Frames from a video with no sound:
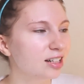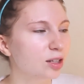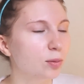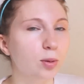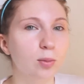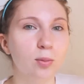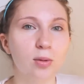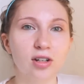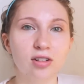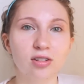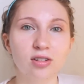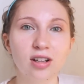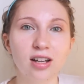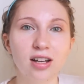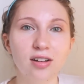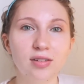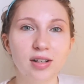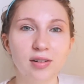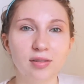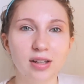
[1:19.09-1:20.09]
It's been much
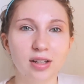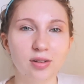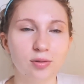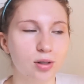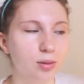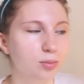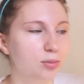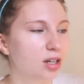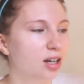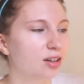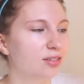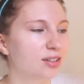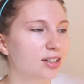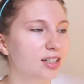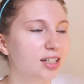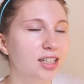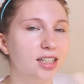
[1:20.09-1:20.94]
loved. Everything's rubbed off on